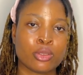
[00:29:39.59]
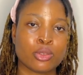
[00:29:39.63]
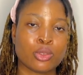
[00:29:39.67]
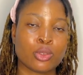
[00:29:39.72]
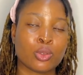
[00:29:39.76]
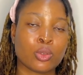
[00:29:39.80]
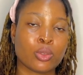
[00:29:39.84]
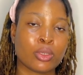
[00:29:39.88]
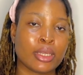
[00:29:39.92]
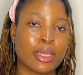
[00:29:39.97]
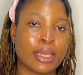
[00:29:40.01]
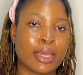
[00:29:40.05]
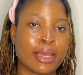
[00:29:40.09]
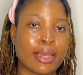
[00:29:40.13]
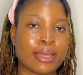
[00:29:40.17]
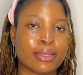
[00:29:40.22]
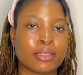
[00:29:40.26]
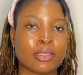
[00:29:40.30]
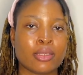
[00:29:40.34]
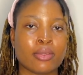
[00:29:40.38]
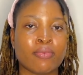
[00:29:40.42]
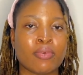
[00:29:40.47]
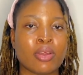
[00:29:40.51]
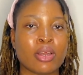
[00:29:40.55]
So yeah,
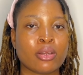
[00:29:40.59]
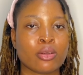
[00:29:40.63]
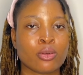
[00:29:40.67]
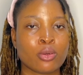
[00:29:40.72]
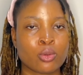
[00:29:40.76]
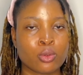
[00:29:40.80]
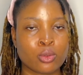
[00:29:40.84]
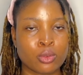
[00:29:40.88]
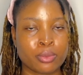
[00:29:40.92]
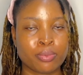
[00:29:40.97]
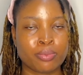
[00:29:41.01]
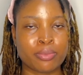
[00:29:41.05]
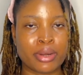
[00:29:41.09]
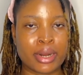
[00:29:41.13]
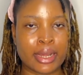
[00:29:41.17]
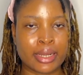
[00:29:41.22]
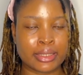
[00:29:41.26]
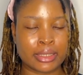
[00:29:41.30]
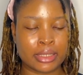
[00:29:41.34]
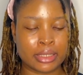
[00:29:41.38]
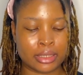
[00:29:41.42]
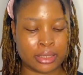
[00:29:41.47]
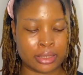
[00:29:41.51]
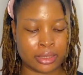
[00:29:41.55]
it's a very good
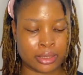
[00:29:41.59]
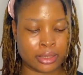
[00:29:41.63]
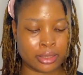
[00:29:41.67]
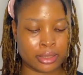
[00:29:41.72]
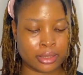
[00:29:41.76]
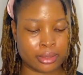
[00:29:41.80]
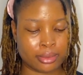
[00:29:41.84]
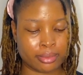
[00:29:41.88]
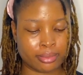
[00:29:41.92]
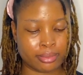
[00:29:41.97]
practice.